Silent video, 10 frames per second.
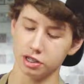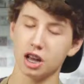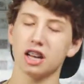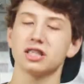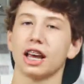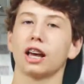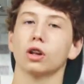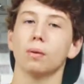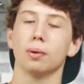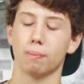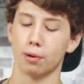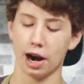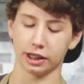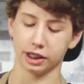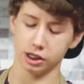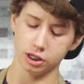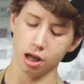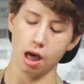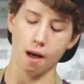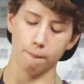does take a little bit of practice,
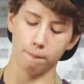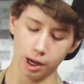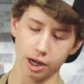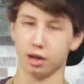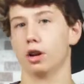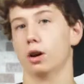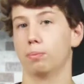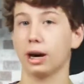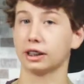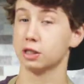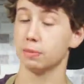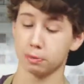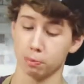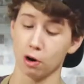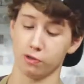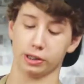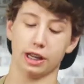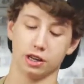but practice makes perfect,